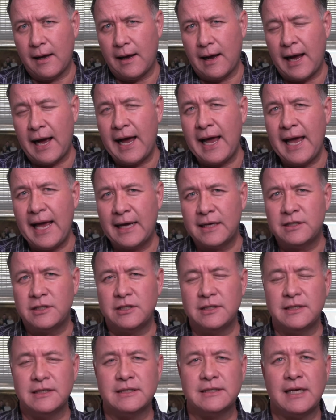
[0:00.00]
I had
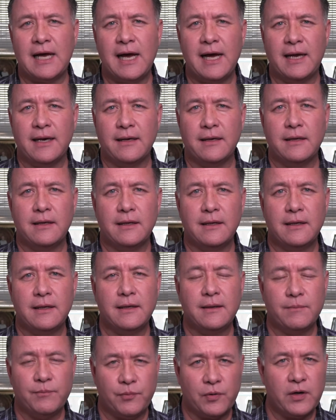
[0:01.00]
to decide
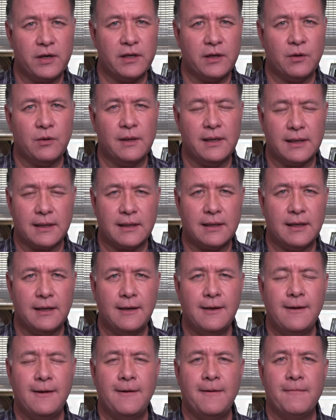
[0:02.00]
pretty quick
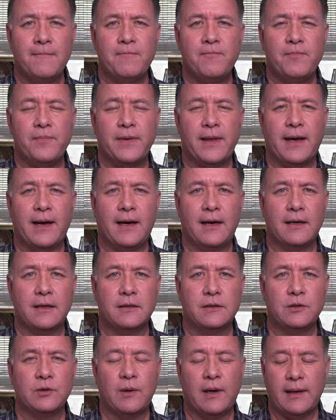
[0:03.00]
uh,
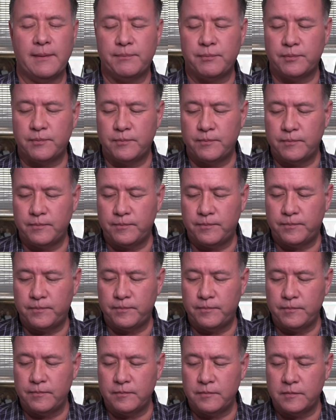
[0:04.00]
do I
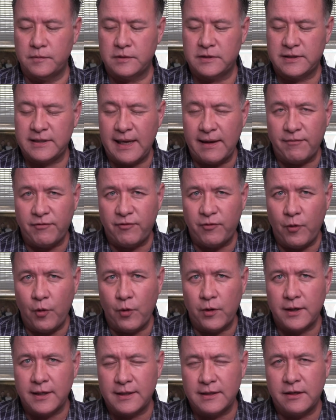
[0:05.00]
step
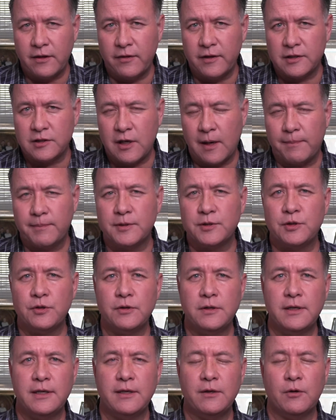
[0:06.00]
forward into this
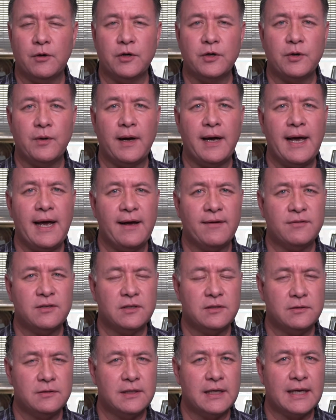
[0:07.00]
opportunity or do I have
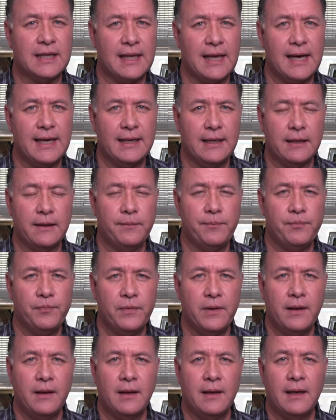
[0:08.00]
to decline it
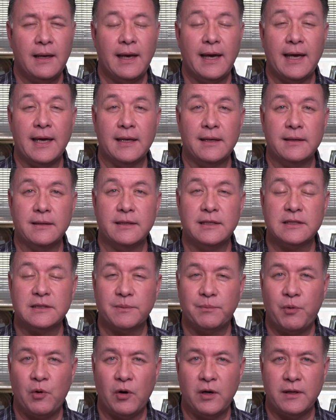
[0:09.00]
and
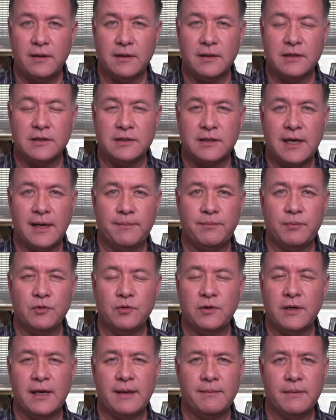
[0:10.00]
disappoint this couple
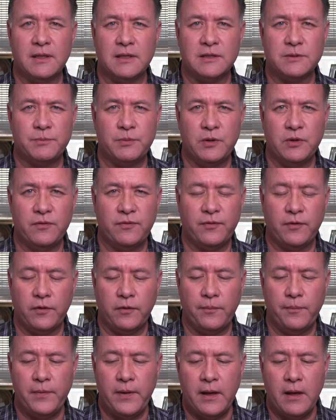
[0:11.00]
who gave me this
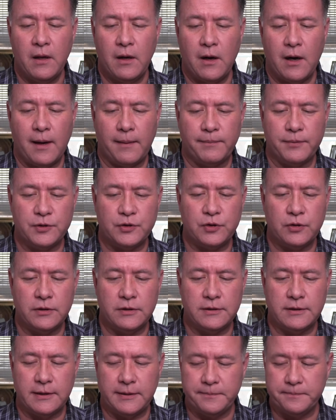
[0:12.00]
beautiful
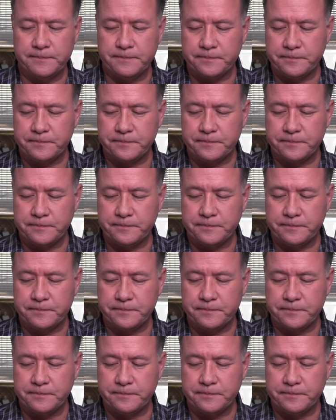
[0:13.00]
opportunity?